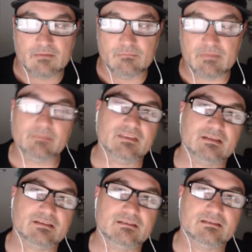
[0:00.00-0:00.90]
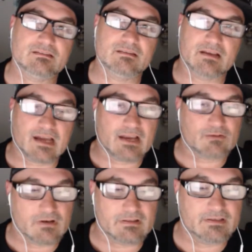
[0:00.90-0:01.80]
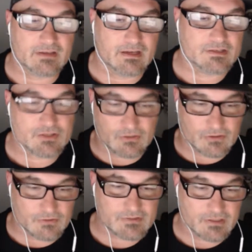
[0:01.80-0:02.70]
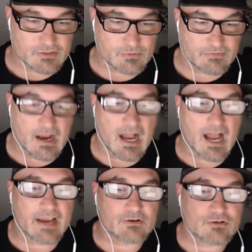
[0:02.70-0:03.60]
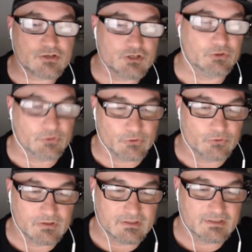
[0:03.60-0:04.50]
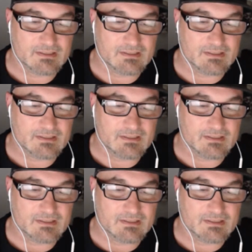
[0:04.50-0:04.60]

Maybe the guy running the dungeon or owns the dungeon, whatever, hires you